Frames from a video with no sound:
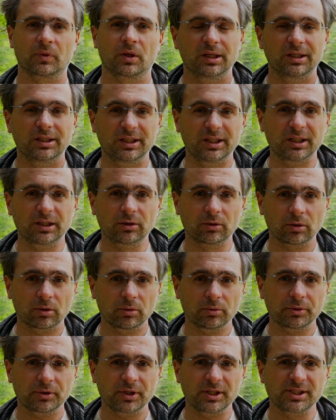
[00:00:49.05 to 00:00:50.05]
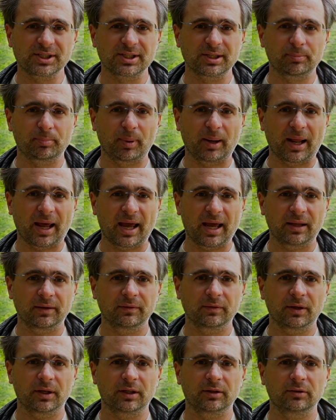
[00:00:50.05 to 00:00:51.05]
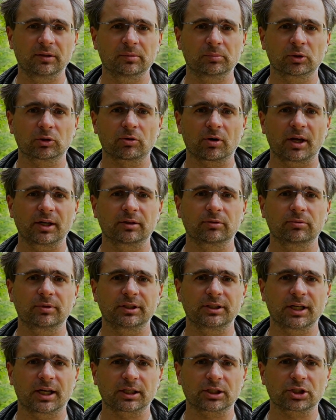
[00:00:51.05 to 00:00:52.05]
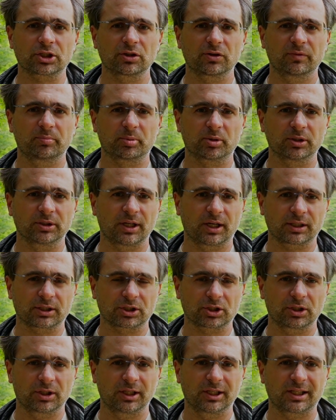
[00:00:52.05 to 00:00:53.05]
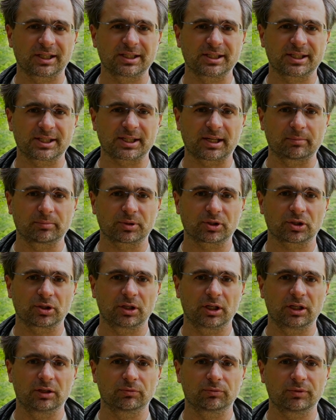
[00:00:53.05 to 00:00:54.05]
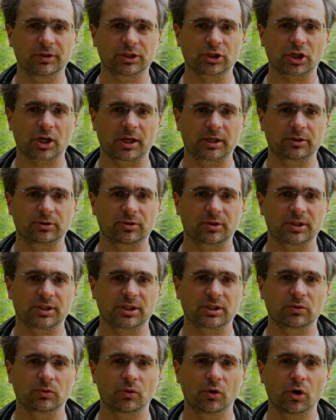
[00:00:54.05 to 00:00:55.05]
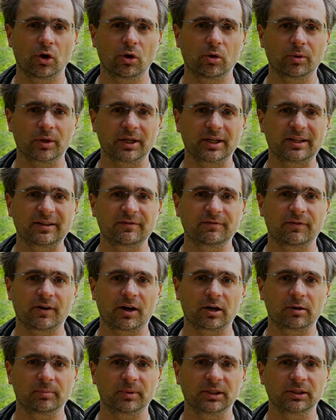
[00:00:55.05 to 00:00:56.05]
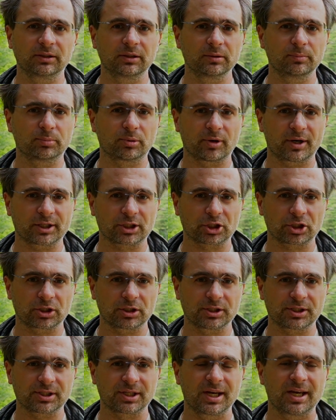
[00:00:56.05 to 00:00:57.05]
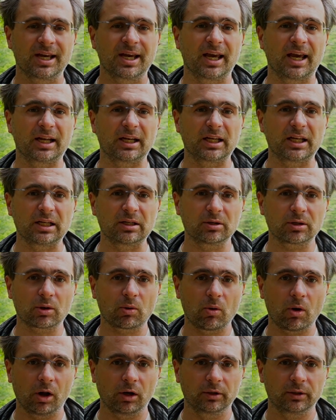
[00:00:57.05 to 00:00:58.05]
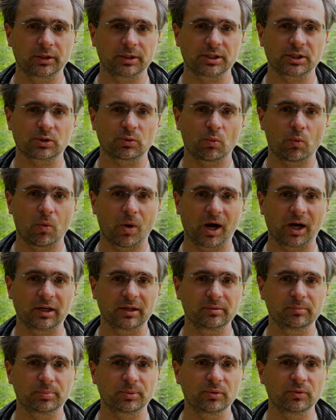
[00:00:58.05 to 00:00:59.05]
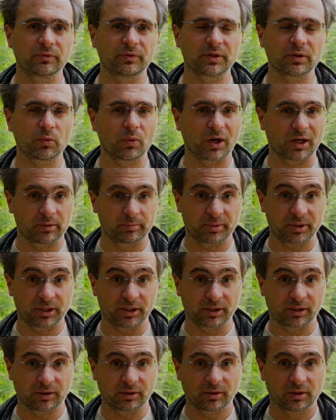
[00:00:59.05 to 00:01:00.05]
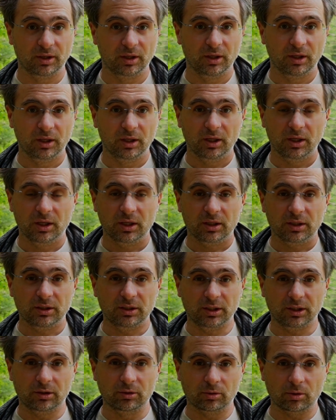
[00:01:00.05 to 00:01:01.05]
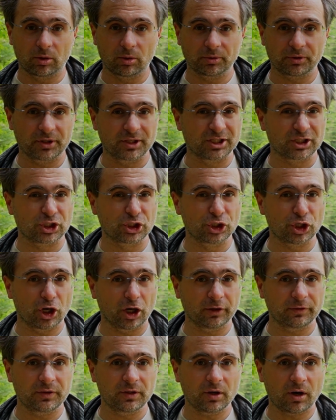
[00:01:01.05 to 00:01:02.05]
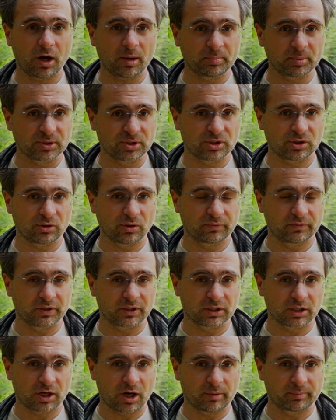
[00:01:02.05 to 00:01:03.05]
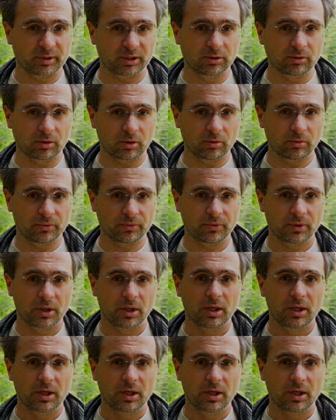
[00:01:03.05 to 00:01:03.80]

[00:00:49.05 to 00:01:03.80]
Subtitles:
Degrowth is a planned and democratic reduction of production and consumption in rich countries to lower environmental pressures and inequalities while improving well-being. Degrowth is not the opposite of economic growth,